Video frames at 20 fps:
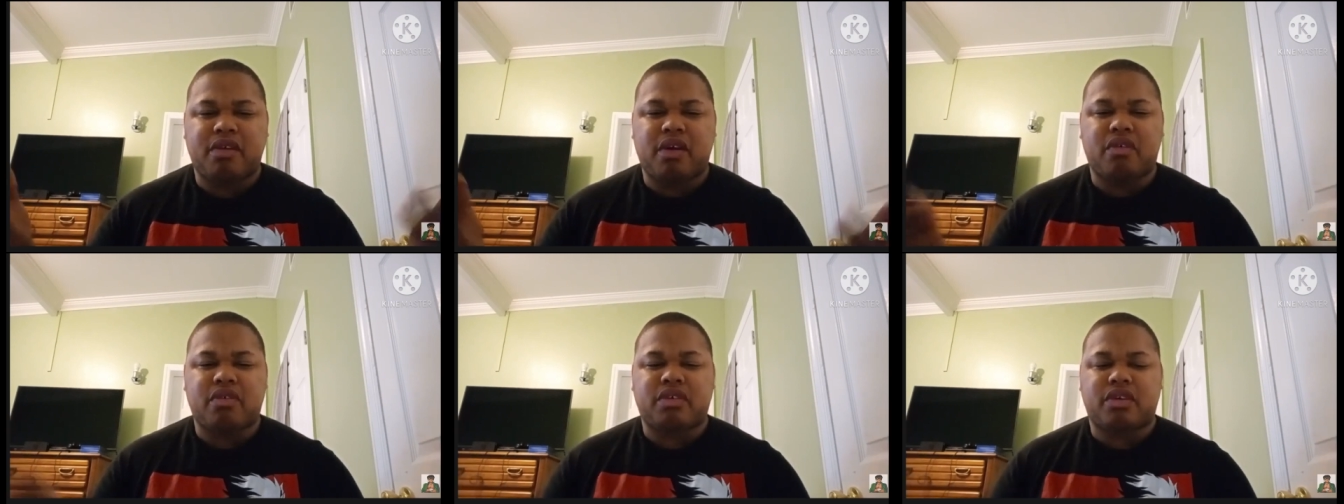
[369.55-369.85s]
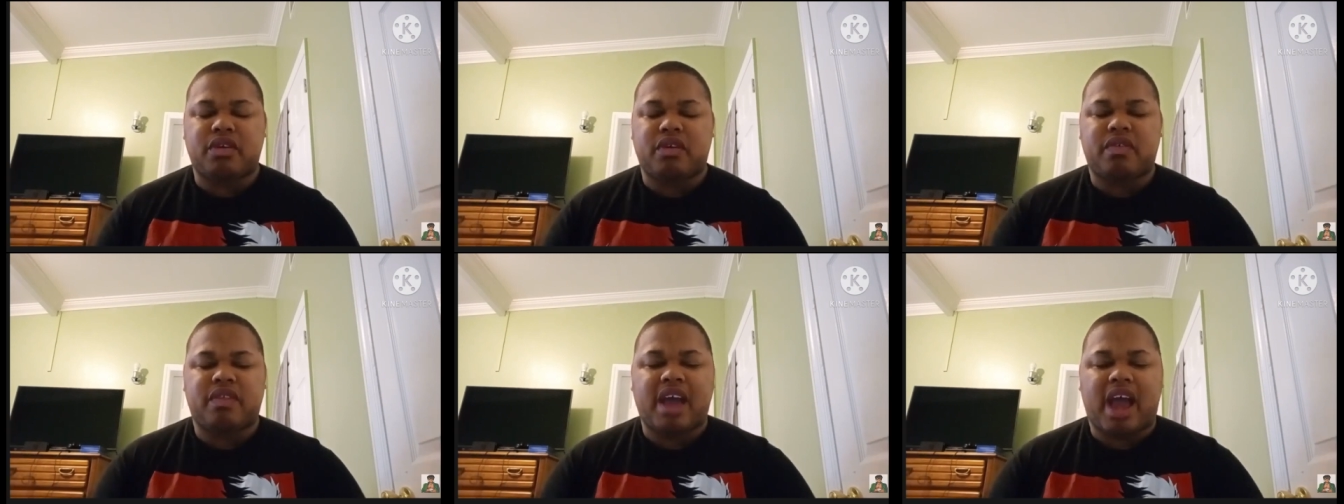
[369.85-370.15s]
don't
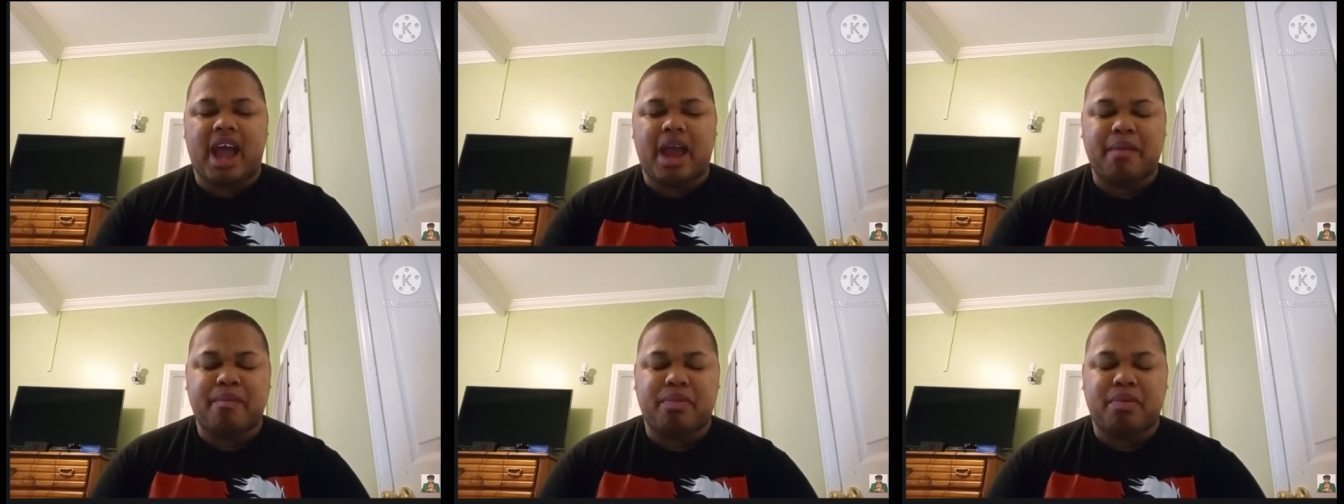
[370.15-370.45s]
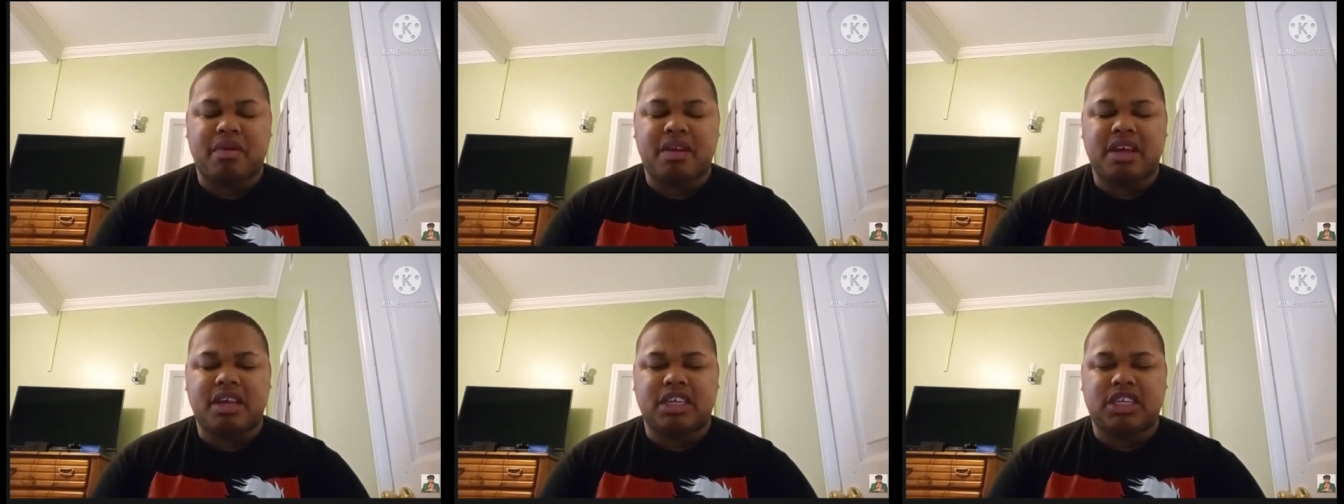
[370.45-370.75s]
do that
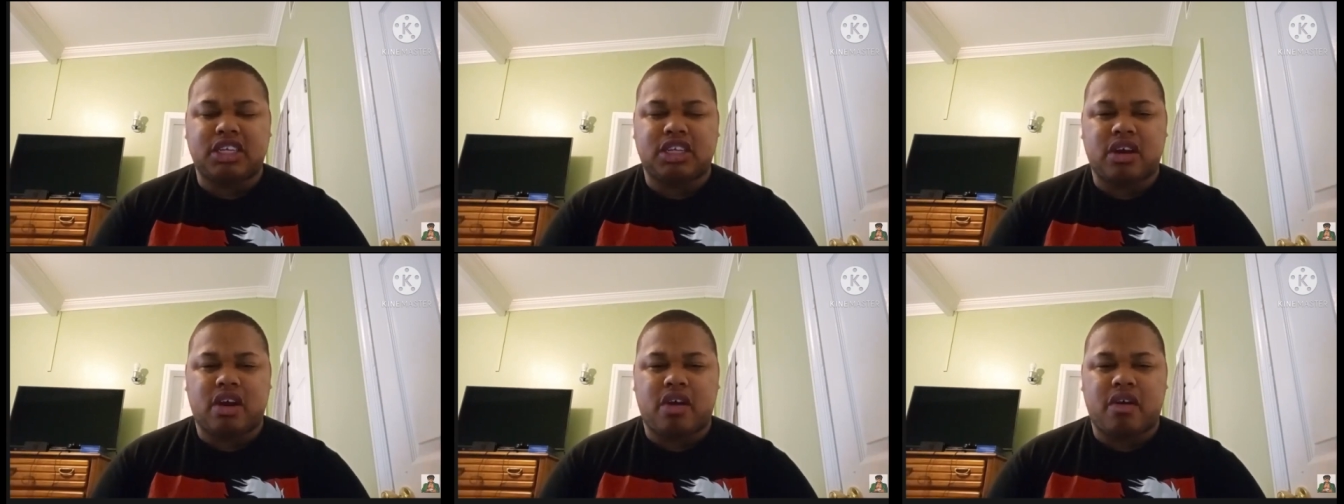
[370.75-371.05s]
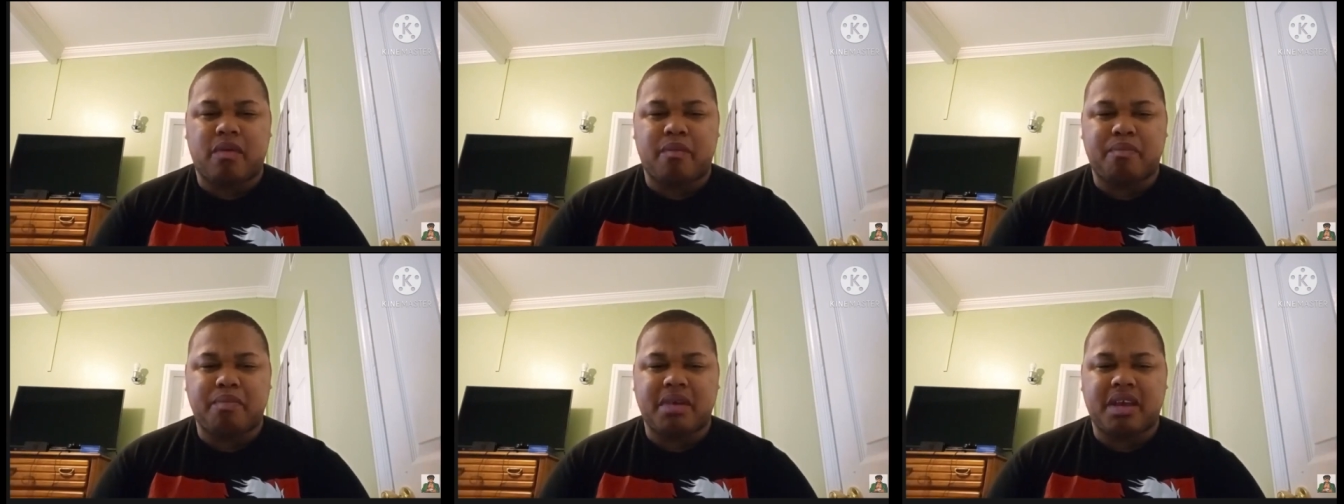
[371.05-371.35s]
please
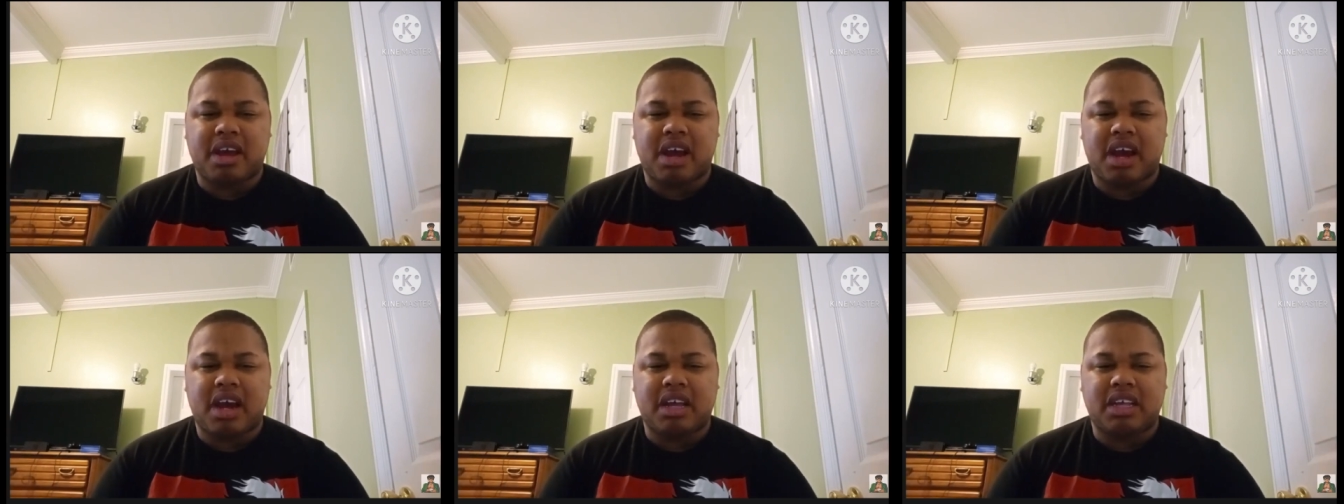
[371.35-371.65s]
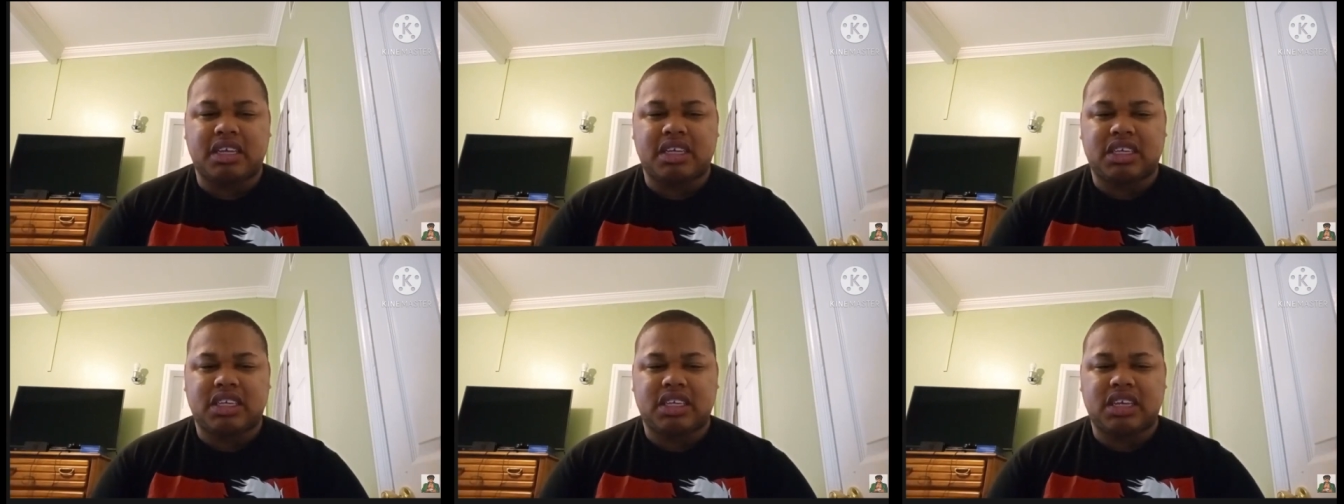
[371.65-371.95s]
don't
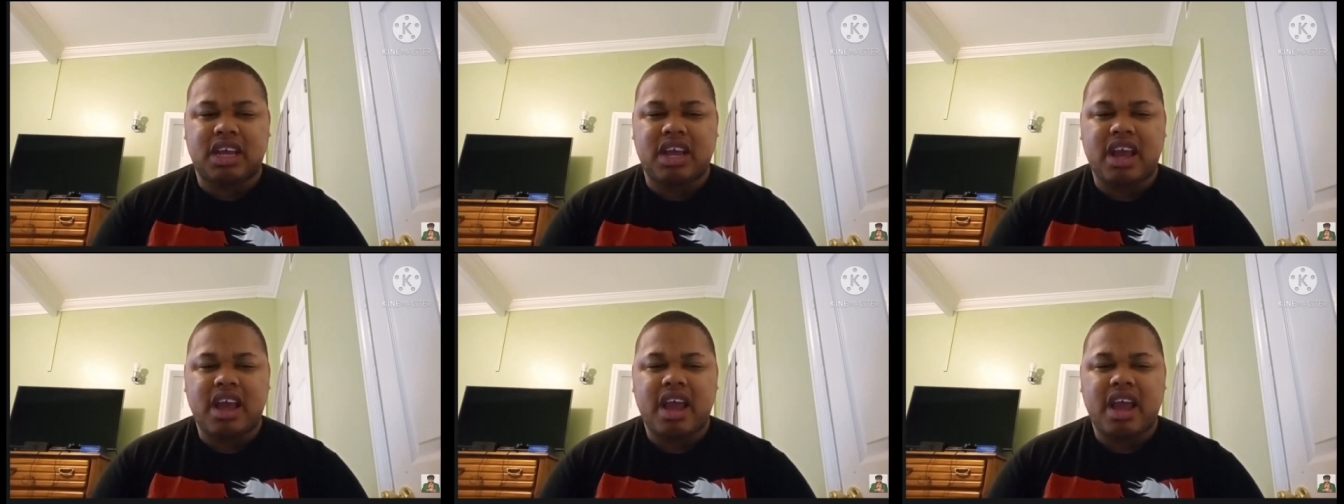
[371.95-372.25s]
because